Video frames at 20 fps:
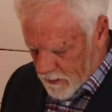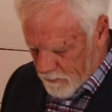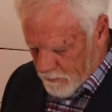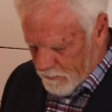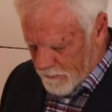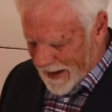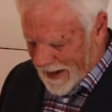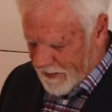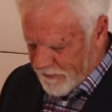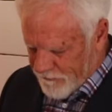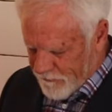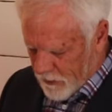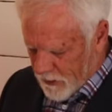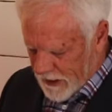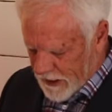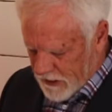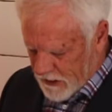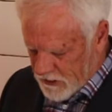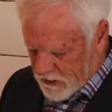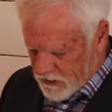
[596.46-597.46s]

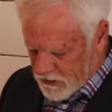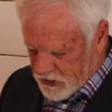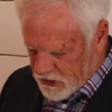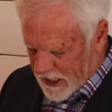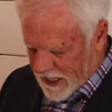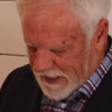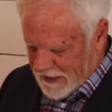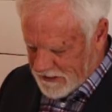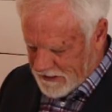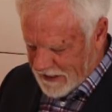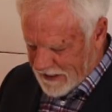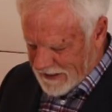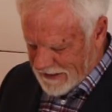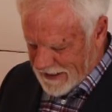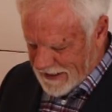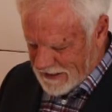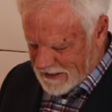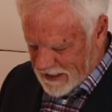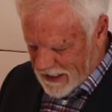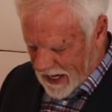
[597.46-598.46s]
manfully changing
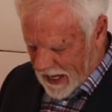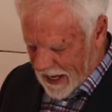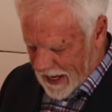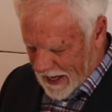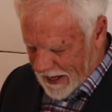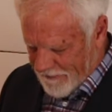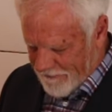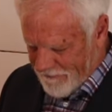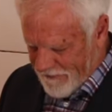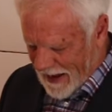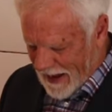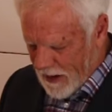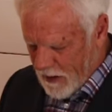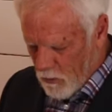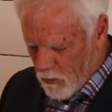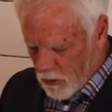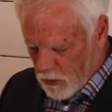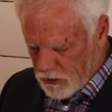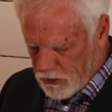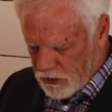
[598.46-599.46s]
this life, I
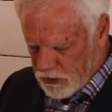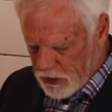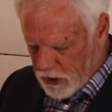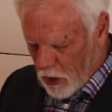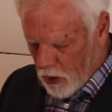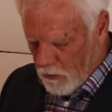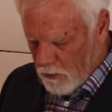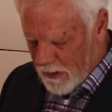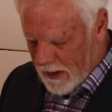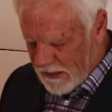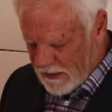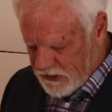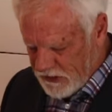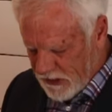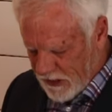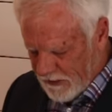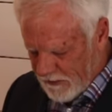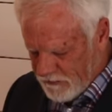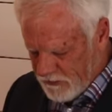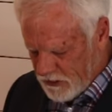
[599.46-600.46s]
will show
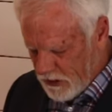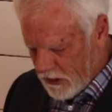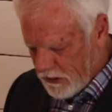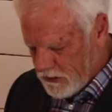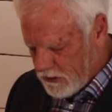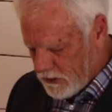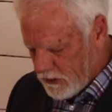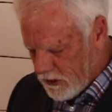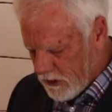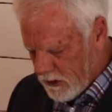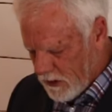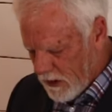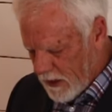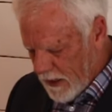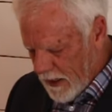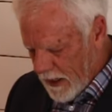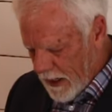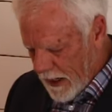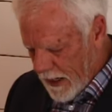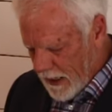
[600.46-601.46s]
myself such
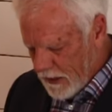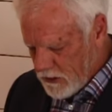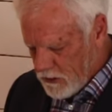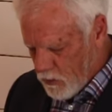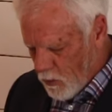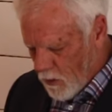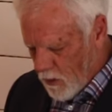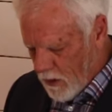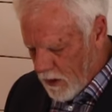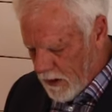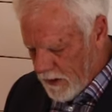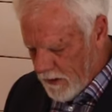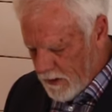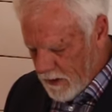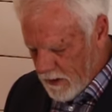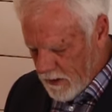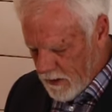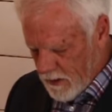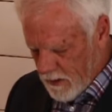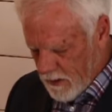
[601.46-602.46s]
as one